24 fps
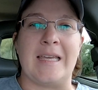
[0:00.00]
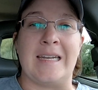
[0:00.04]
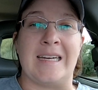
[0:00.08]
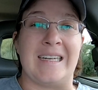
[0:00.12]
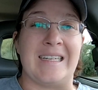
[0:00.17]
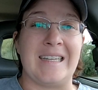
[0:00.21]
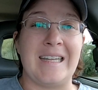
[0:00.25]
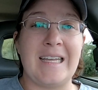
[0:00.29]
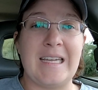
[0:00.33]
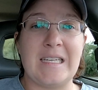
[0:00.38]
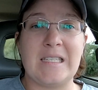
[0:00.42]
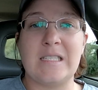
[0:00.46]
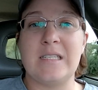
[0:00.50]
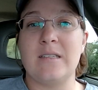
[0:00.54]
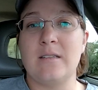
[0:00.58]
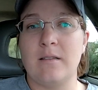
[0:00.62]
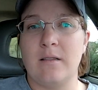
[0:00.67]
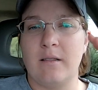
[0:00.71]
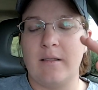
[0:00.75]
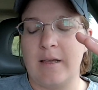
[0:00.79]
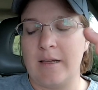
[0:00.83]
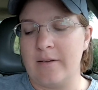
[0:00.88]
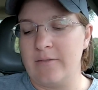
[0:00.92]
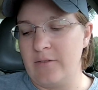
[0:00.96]
in Atlanta.
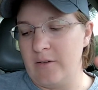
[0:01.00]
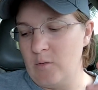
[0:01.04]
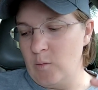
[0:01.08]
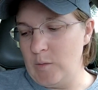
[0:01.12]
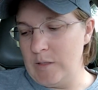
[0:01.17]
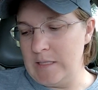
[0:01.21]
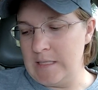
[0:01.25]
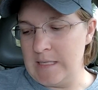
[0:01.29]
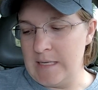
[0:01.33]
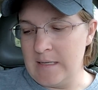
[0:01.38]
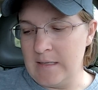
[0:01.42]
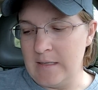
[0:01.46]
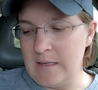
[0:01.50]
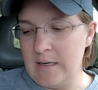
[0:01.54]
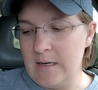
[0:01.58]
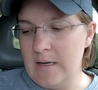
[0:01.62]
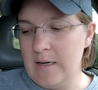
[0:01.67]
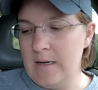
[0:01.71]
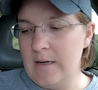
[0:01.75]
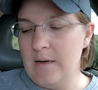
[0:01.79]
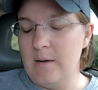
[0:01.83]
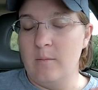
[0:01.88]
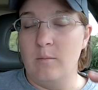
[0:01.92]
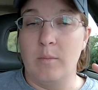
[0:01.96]
Thankfully we did,
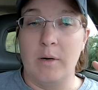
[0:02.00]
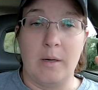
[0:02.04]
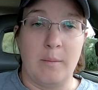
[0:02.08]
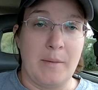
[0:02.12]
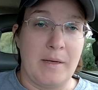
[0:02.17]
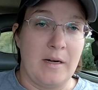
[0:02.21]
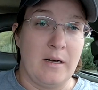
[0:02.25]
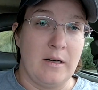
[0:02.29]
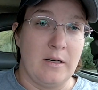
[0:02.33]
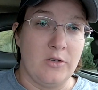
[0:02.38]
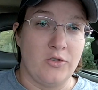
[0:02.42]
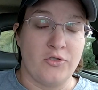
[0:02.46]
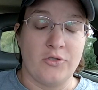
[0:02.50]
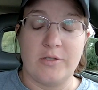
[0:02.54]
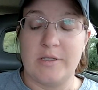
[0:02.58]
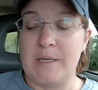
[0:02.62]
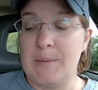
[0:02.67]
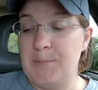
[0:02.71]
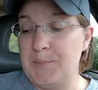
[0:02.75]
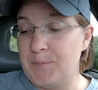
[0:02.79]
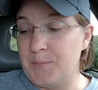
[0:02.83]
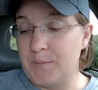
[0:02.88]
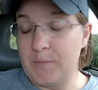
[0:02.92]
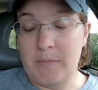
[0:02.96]
but it made it
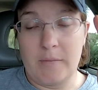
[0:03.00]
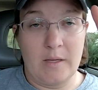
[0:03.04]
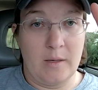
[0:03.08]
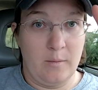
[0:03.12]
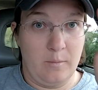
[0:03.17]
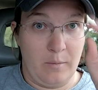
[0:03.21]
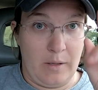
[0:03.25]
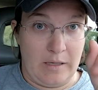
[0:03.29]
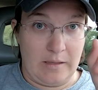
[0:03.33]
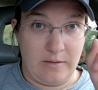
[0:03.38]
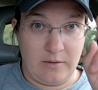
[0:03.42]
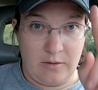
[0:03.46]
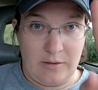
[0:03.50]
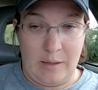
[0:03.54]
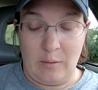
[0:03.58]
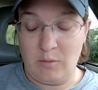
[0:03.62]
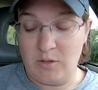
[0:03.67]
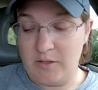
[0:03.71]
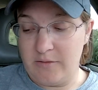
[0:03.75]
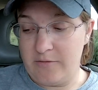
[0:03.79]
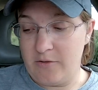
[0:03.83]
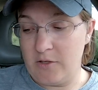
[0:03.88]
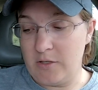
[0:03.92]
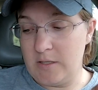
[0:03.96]
interesting. But so that
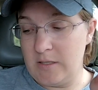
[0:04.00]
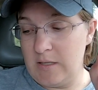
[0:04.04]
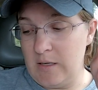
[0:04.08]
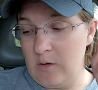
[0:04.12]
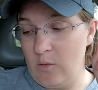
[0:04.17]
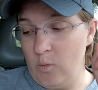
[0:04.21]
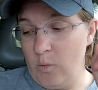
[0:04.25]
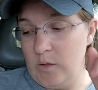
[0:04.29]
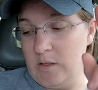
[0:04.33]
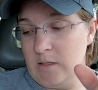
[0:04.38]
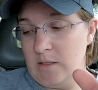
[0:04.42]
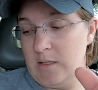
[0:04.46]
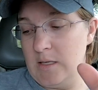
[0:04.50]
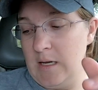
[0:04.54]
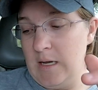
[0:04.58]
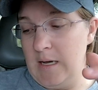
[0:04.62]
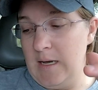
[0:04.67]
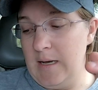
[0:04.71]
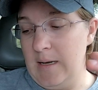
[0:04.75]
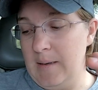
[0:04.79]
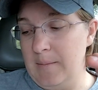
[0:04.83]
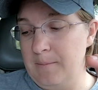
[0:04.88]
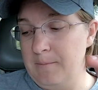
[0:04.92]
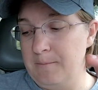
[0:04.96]
was the first thing, was
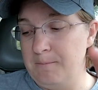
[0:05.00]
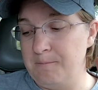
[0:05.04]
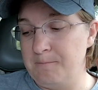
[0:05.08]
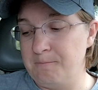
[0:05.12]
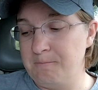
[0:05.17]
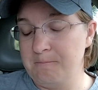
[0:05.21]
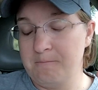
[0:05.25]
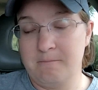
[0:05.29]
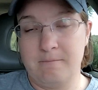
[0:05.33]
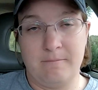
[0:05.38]
9/11